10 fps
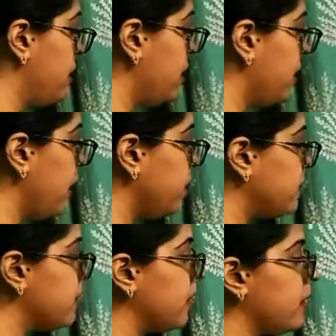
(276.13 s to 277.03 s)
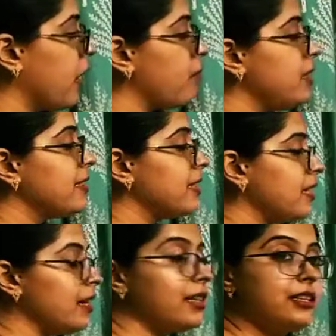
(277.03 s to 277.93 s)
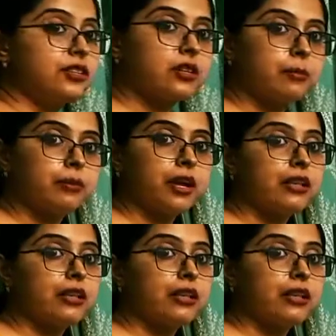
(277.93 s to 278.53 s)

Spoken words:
ES enables serial interrupt.